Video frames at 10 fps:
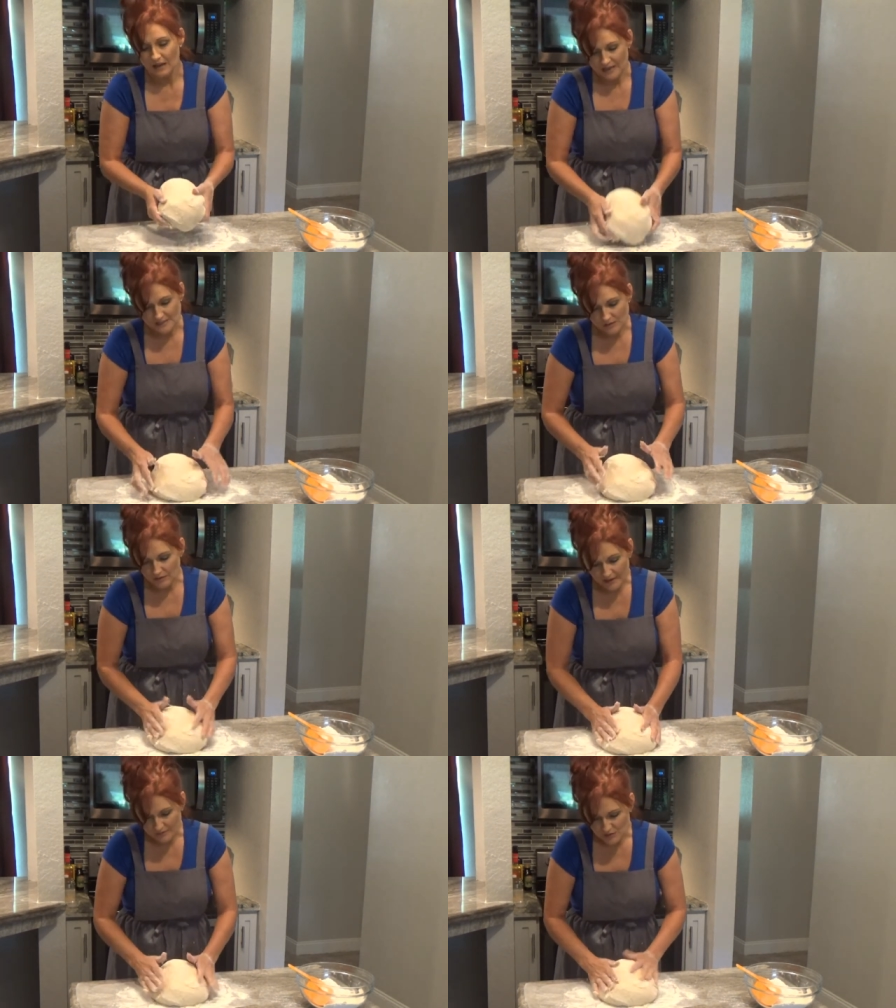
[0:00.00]
I don't
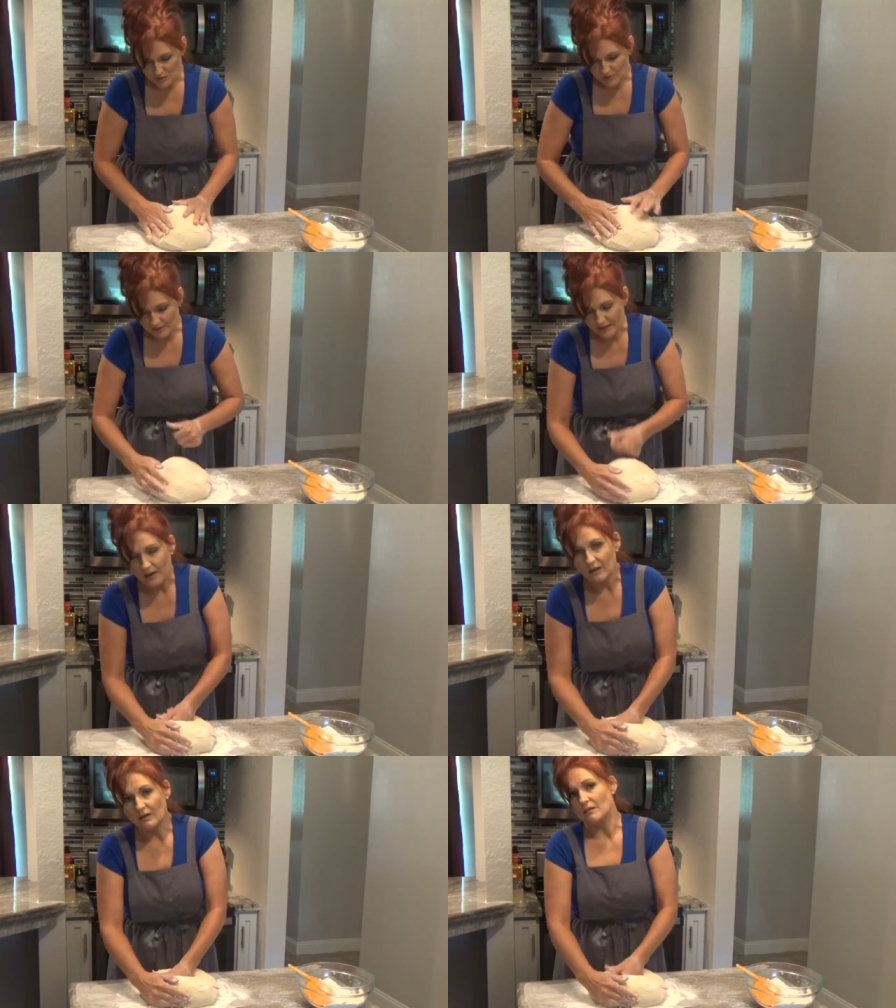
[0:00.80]
have to do it
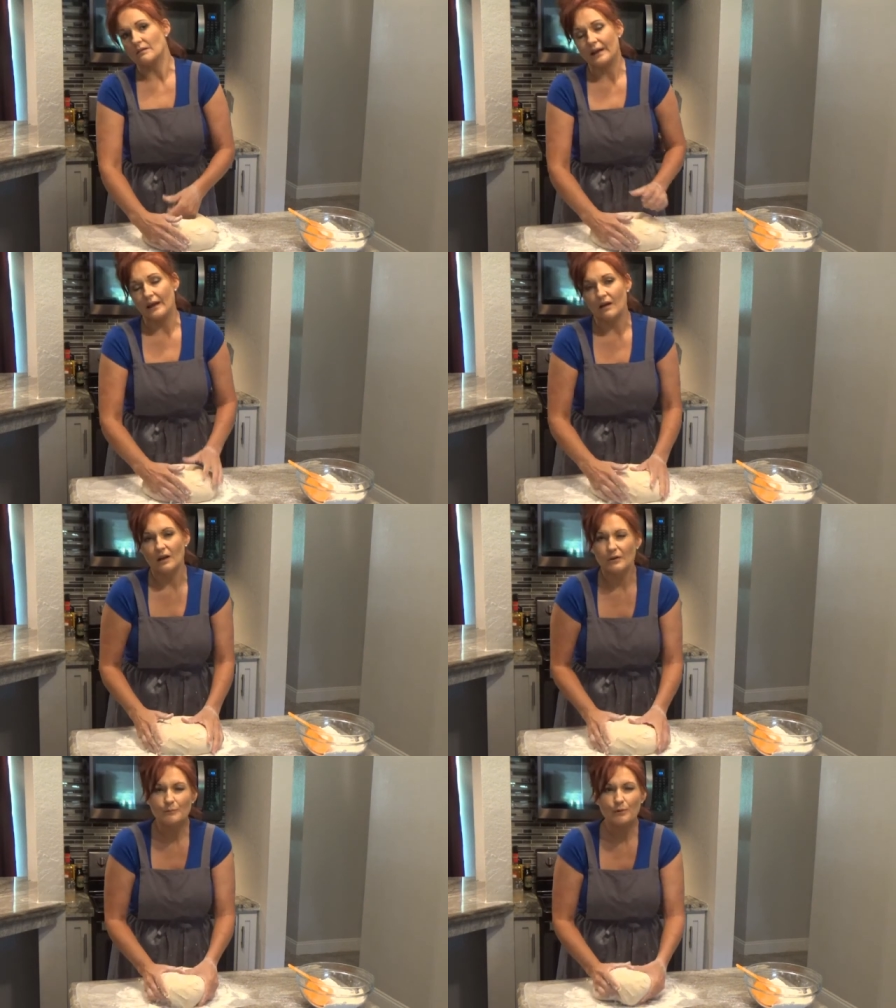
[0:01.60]
that long
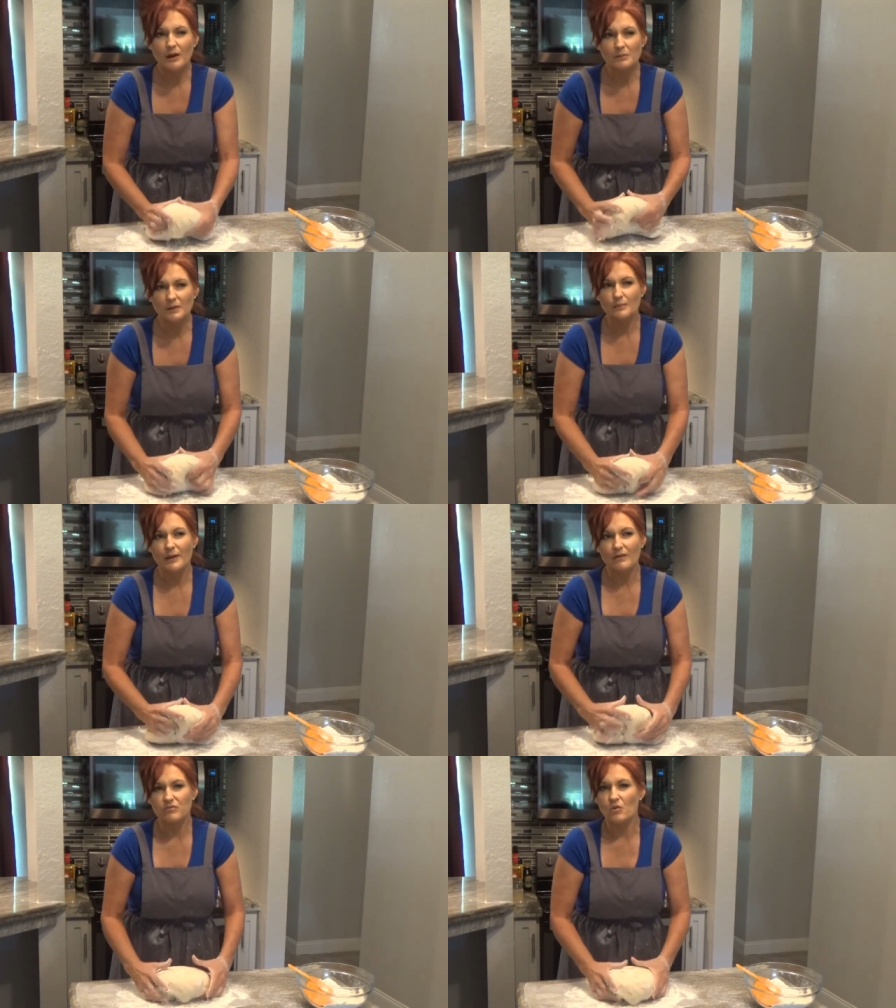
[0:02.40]
now. Probably
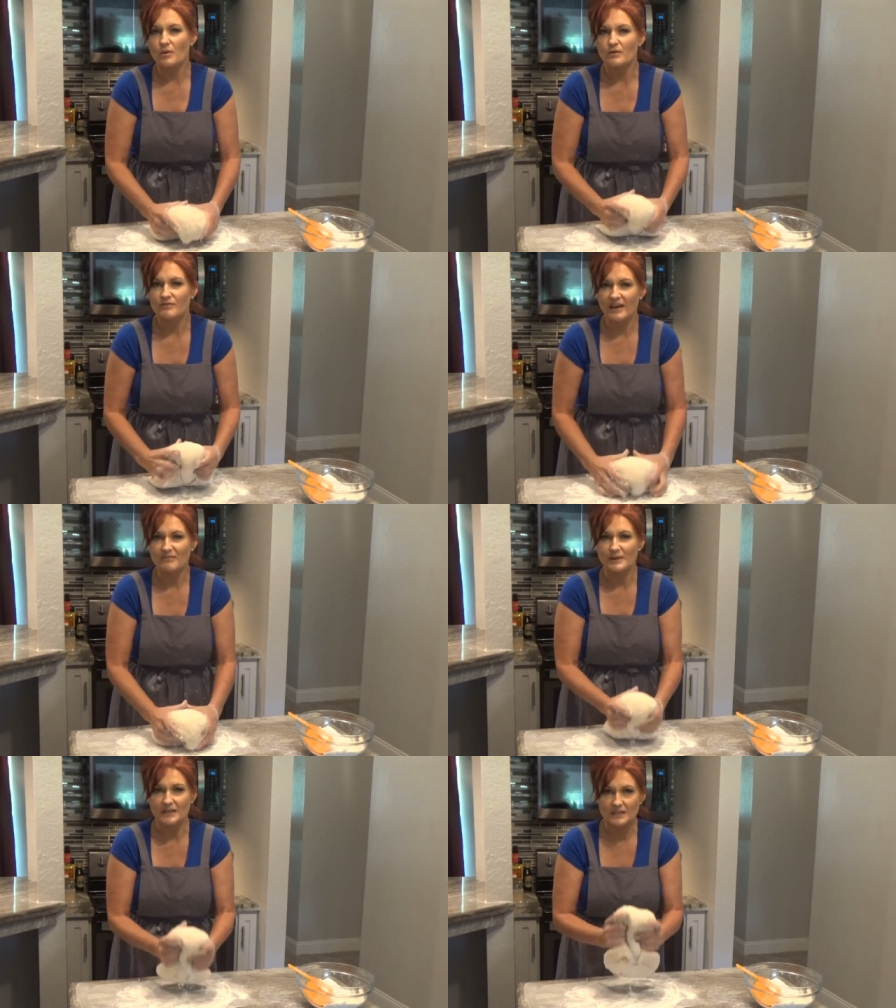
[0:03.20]
about 4 or 5
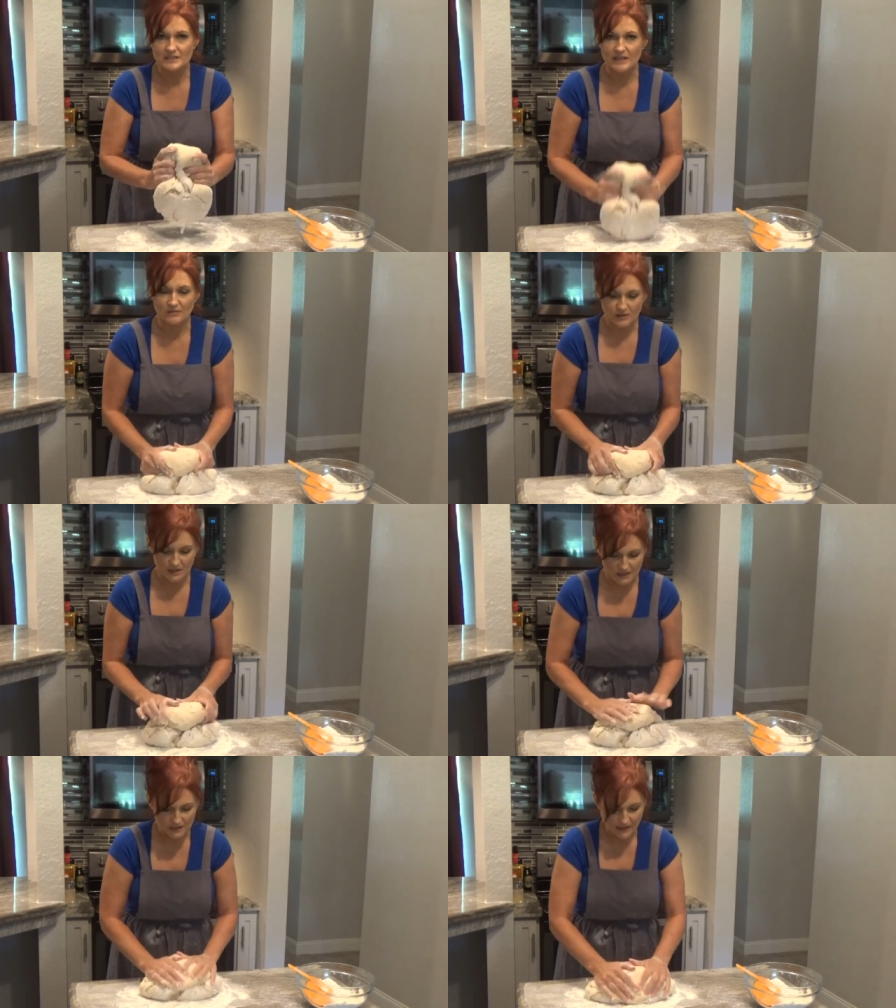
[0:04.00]
minutes after I get it